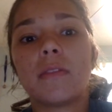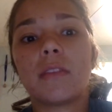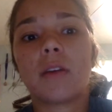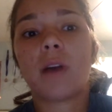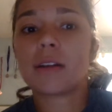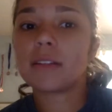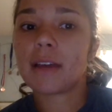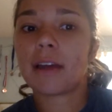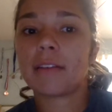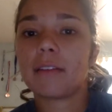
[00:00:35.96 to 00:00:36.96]
the cause of
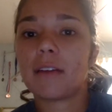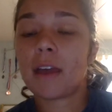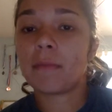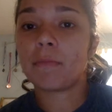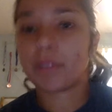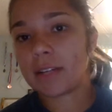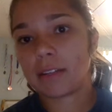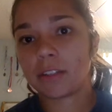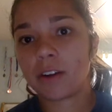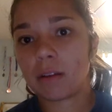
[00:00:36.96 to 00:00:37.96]
death and protect
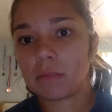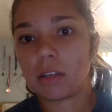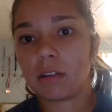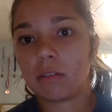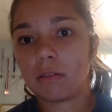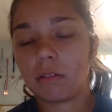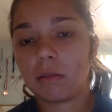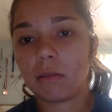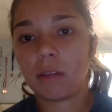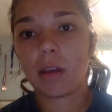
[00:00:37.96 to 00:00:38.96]
the crime scene.
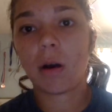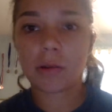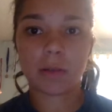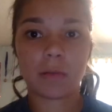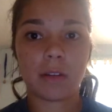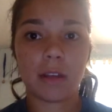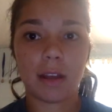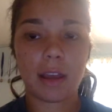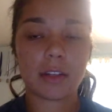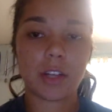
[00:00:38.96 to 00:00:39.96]
They also need
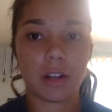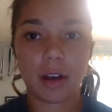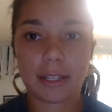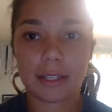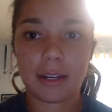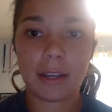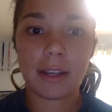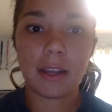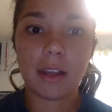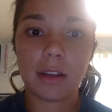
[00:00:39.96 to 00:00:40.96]
a chain of
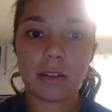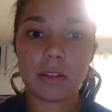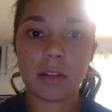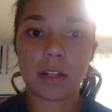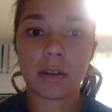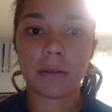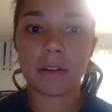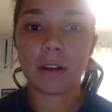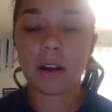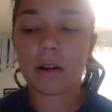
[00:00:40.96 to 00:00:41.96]
custody to
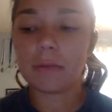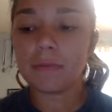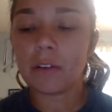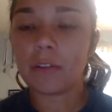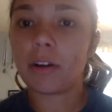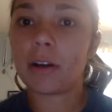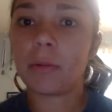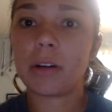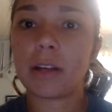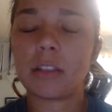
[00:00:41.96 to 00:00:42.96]
for
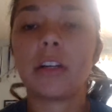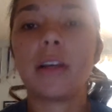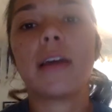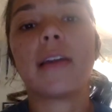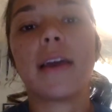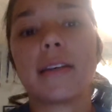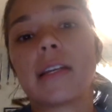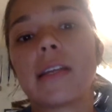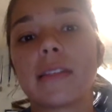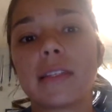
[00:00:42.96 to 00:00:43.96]
anyone entering and
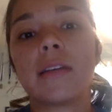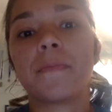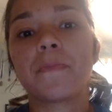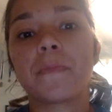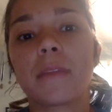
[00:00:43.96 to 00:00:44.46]
exiting the scene.